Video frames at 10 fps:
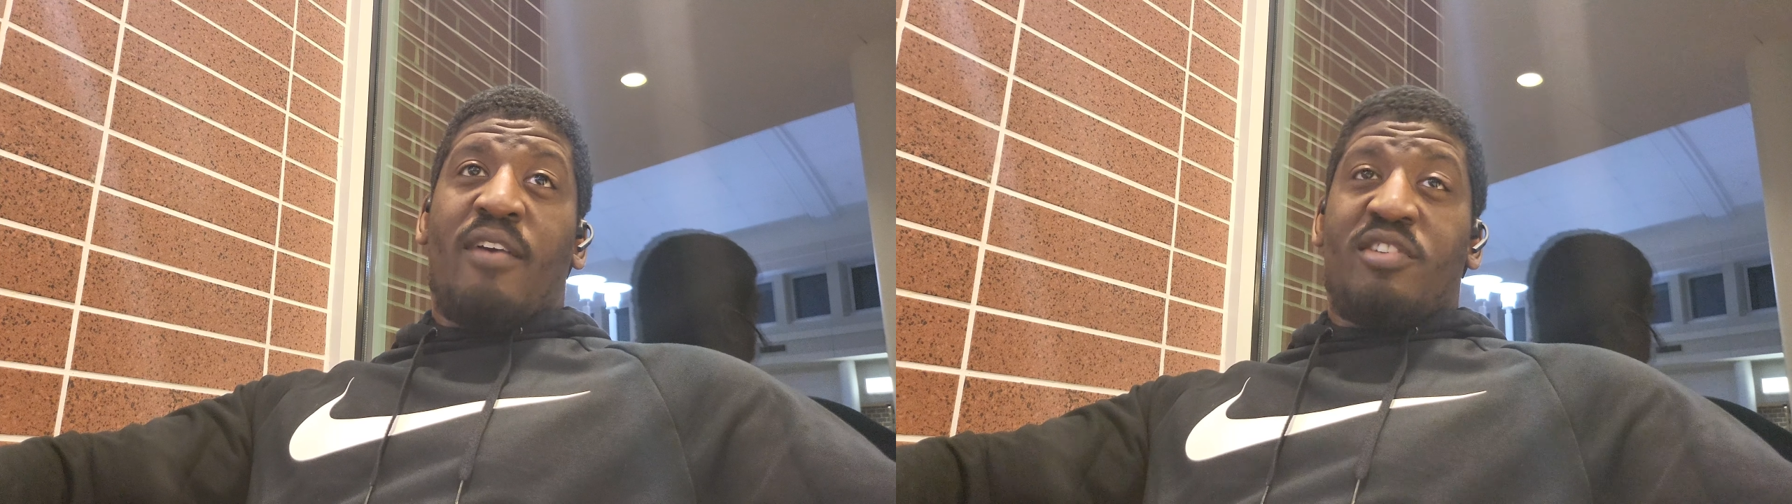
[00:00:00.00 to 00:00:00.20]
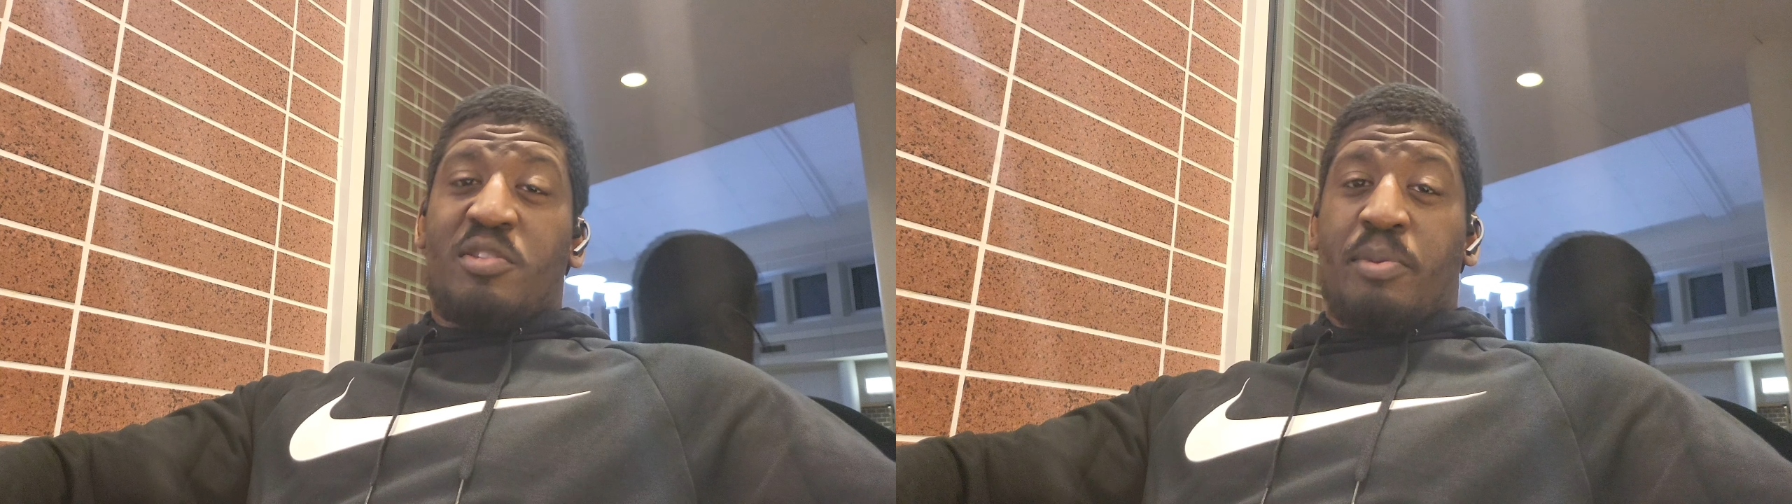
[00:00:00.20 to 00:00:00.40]

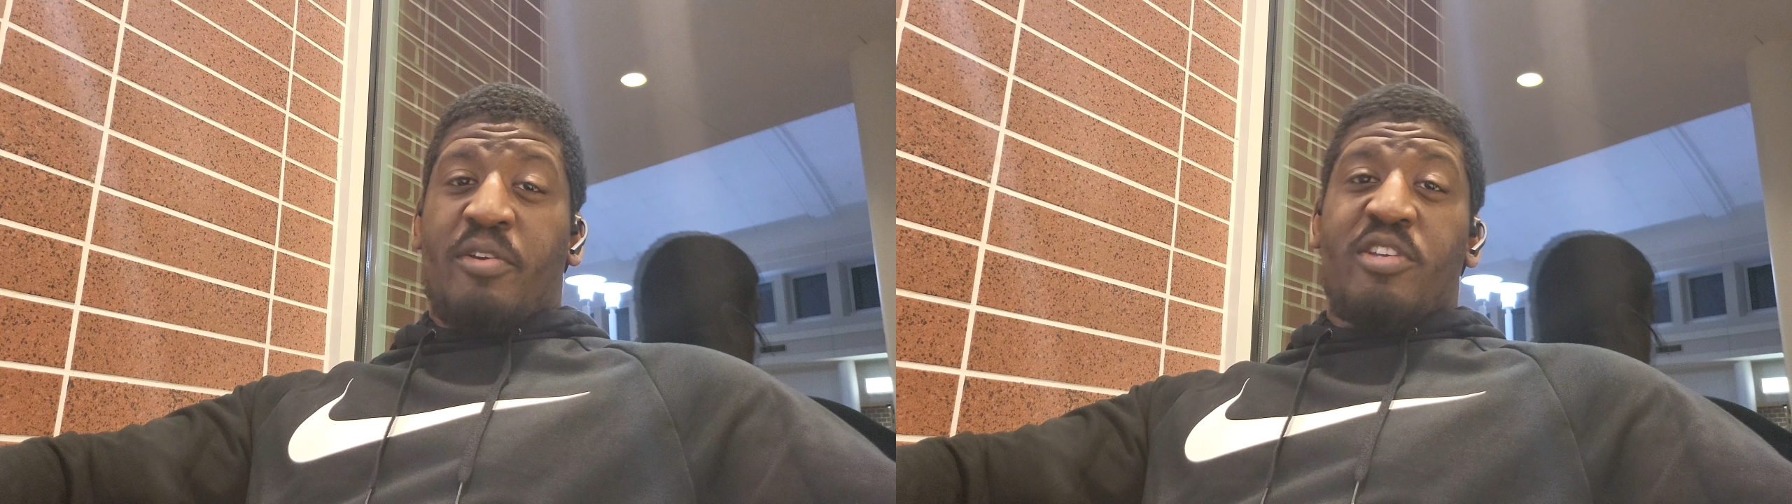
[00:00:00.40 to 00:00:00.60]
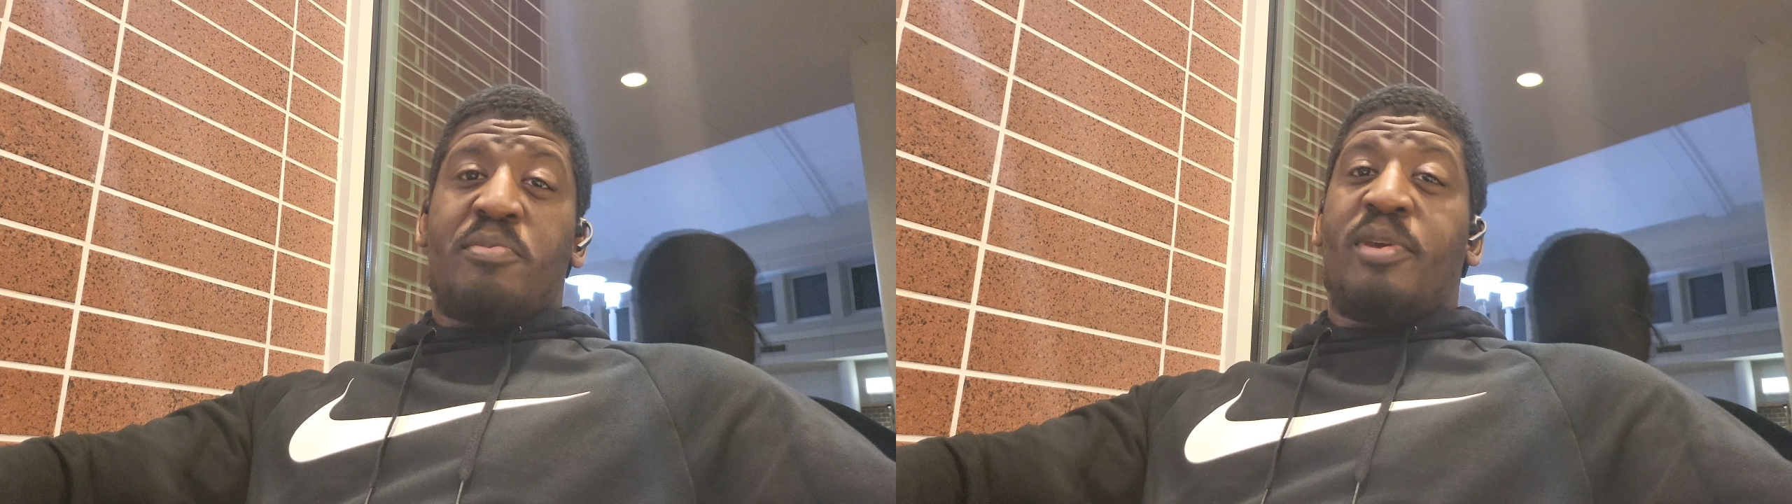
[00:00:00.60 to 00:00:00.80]
have
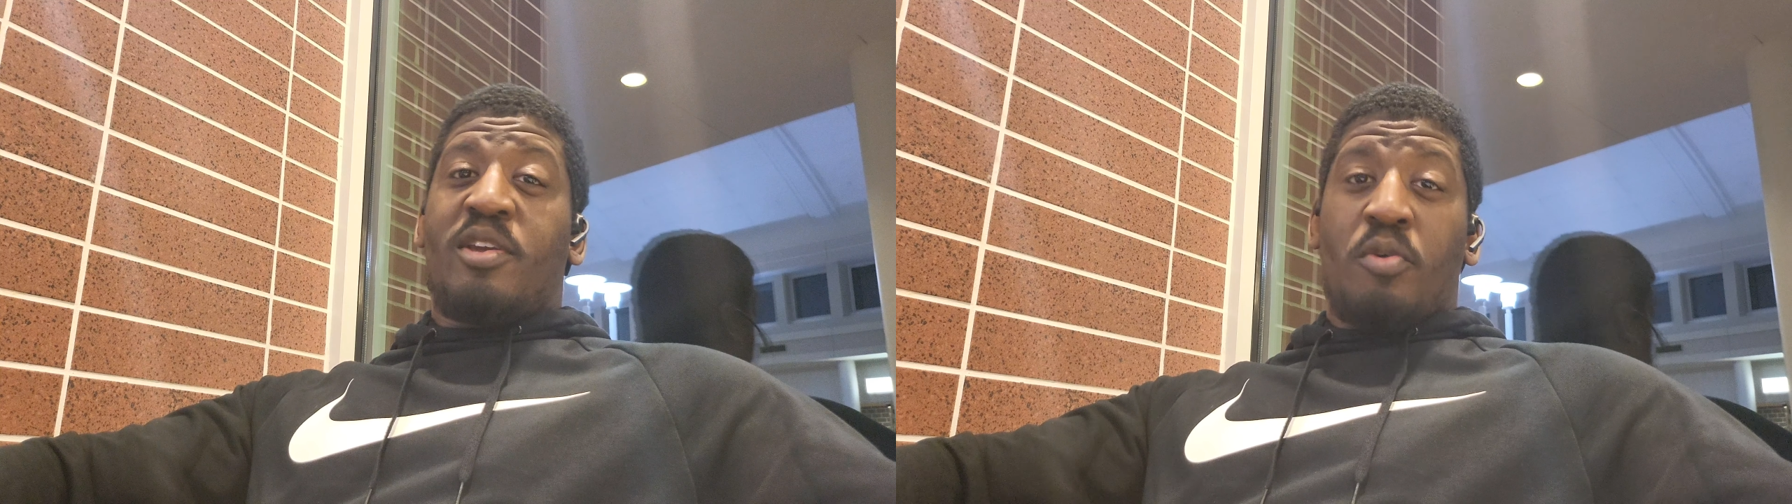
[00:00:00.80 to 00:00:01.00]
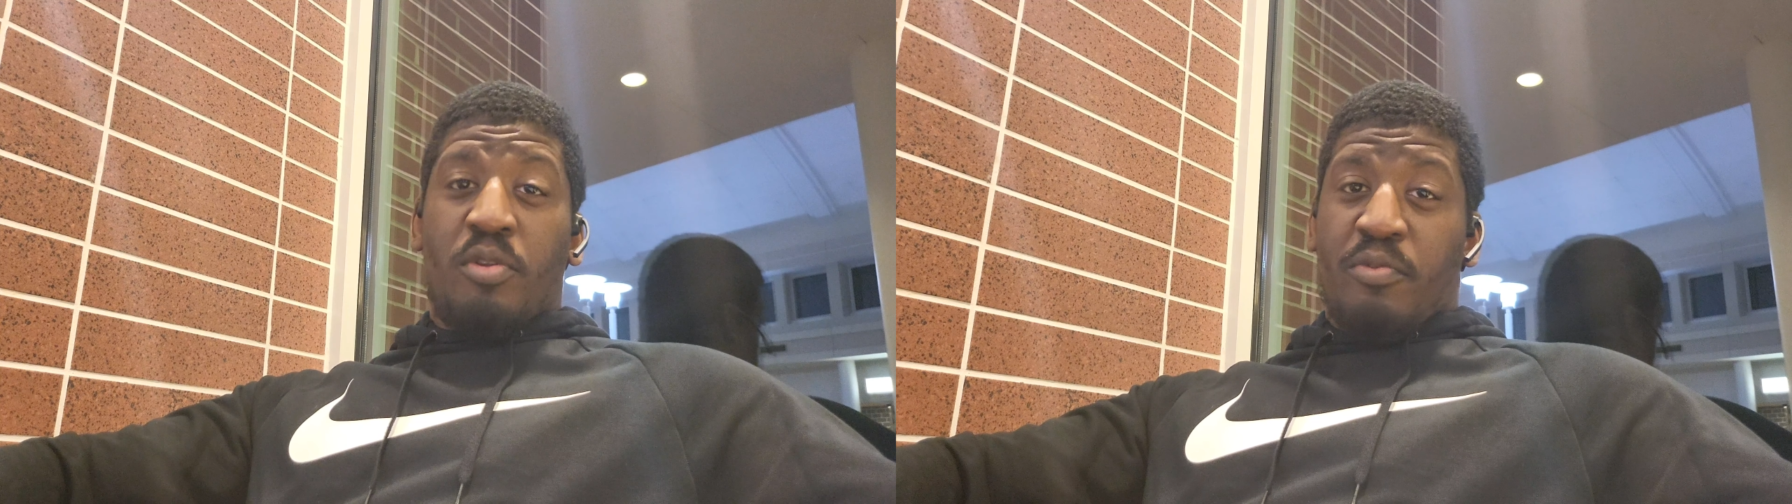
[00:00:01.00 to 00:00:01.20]
experience
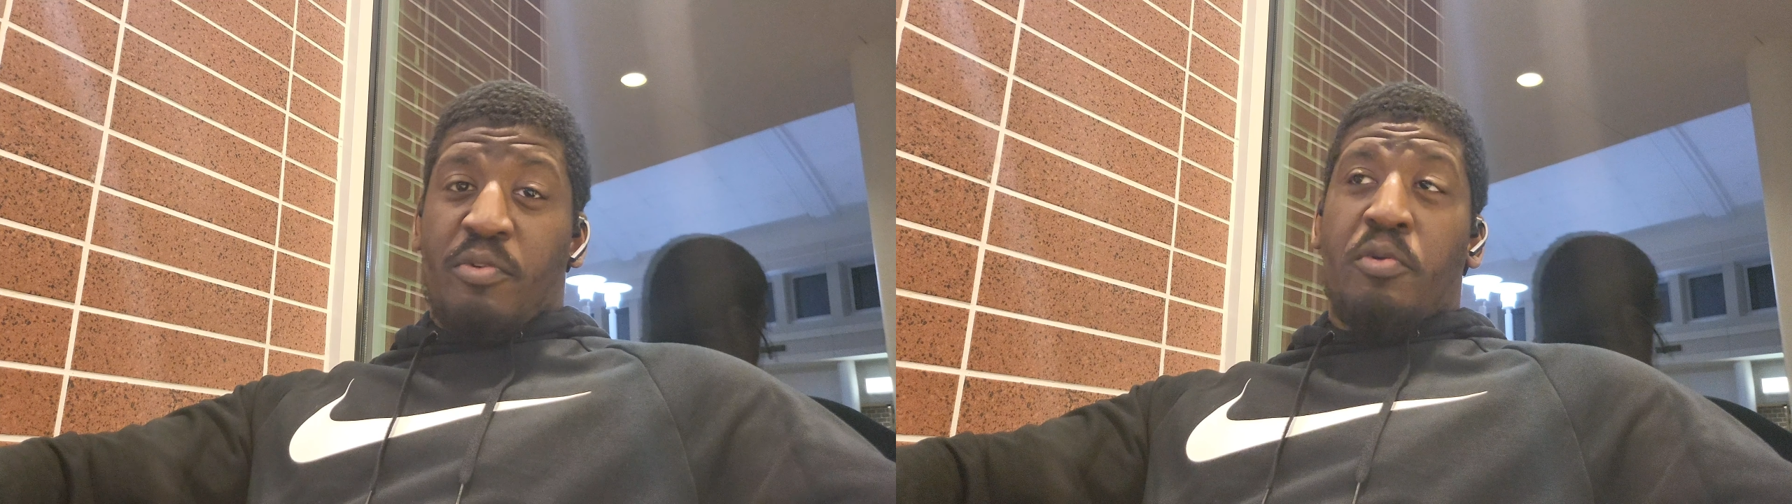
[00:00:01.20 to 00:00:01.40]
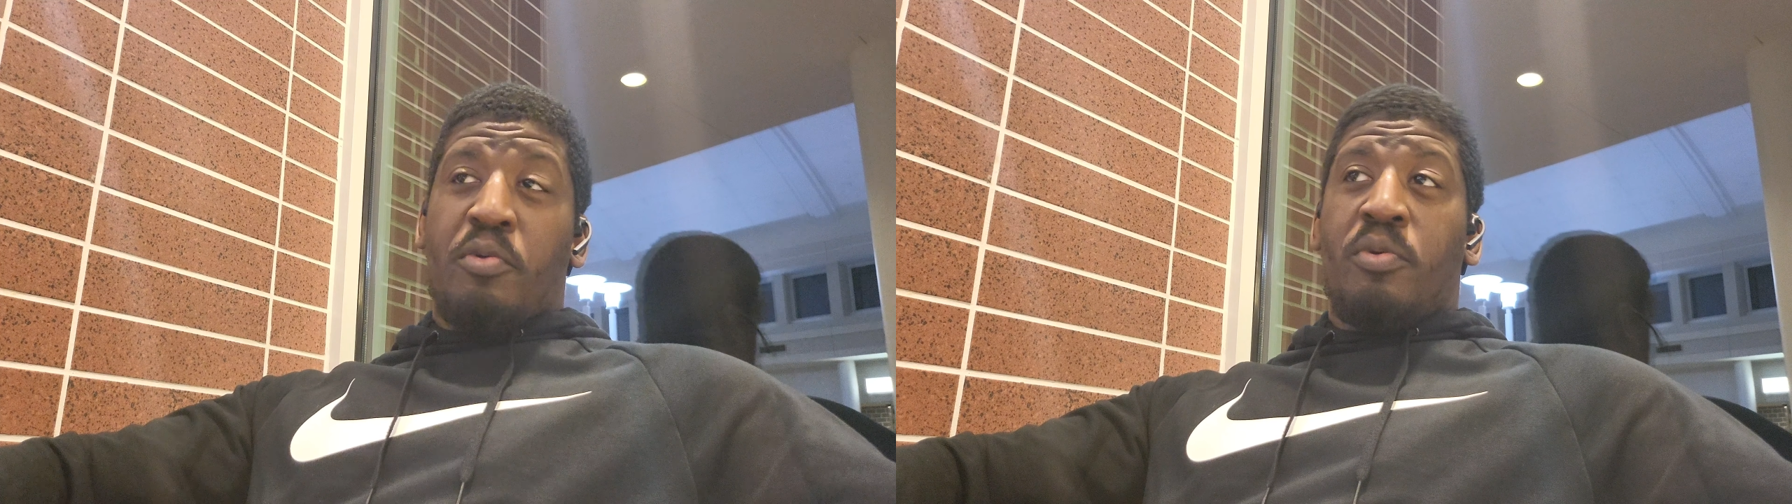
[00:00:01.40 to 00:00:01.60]
being on the
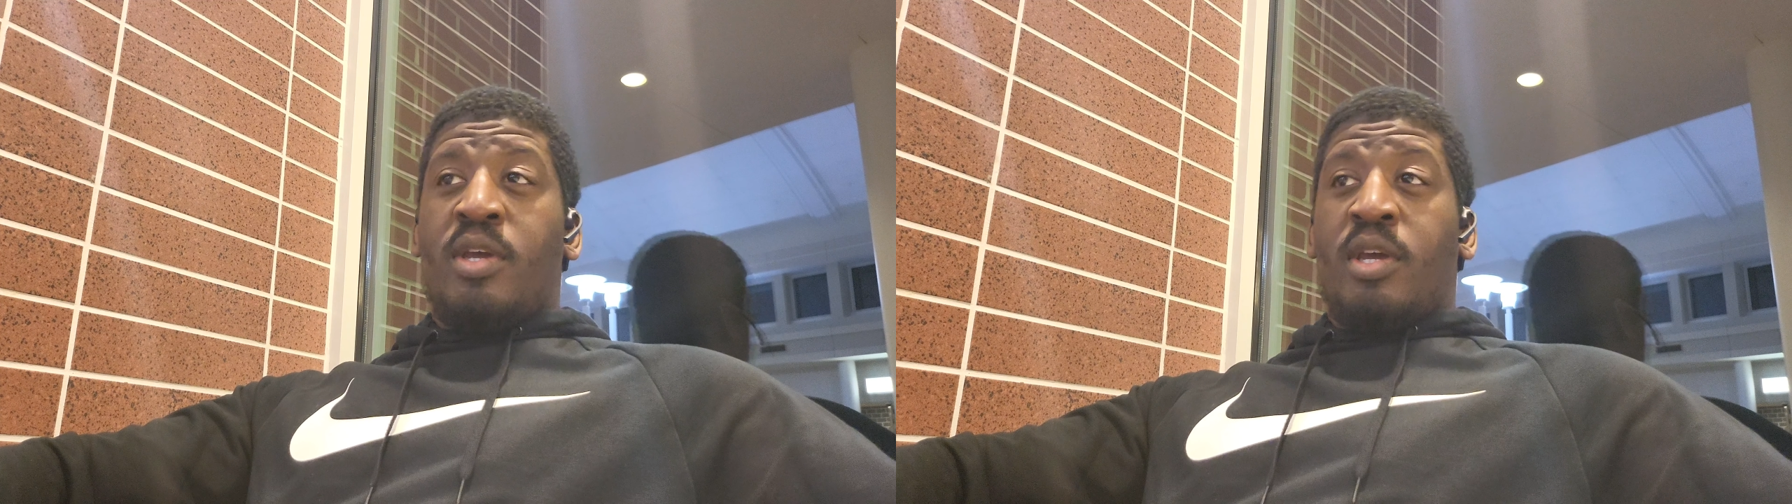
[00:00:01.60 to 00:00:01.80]
road.